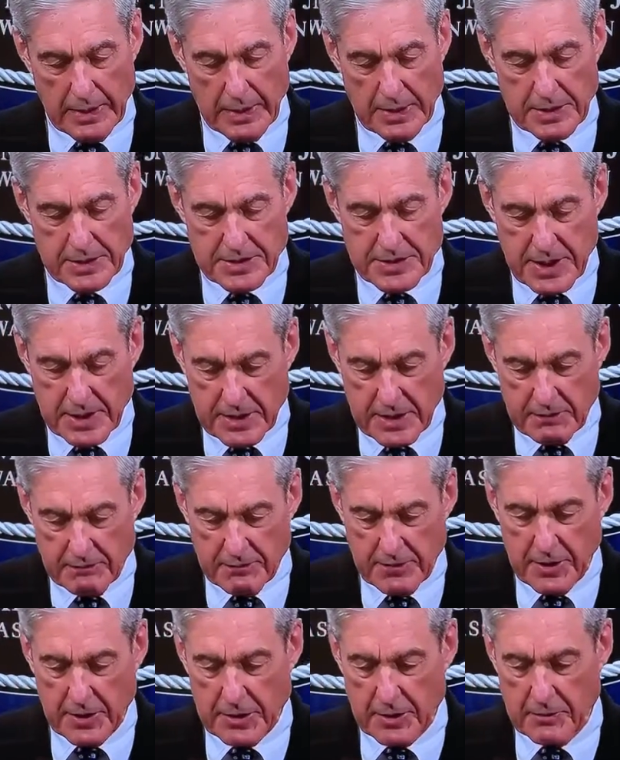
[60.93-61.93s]
And in the
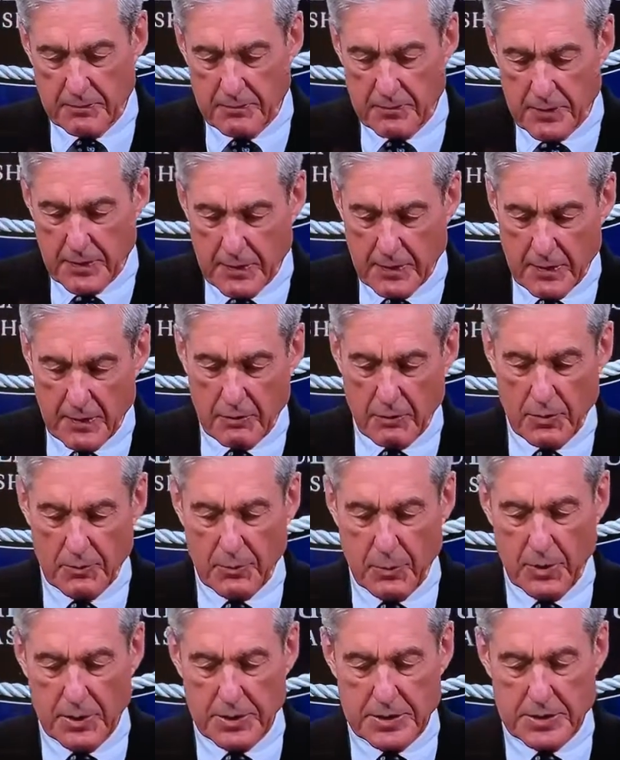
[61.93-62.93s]
second volume, the
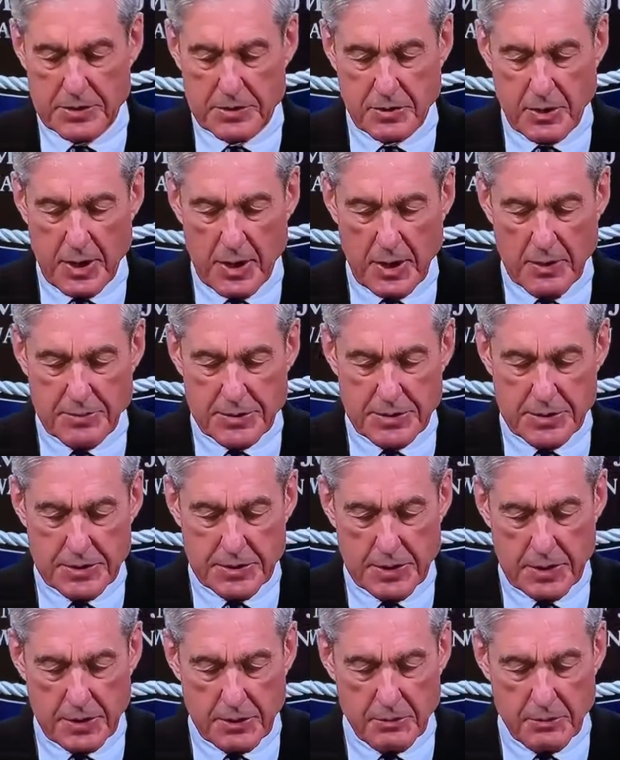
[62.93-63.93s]
report describes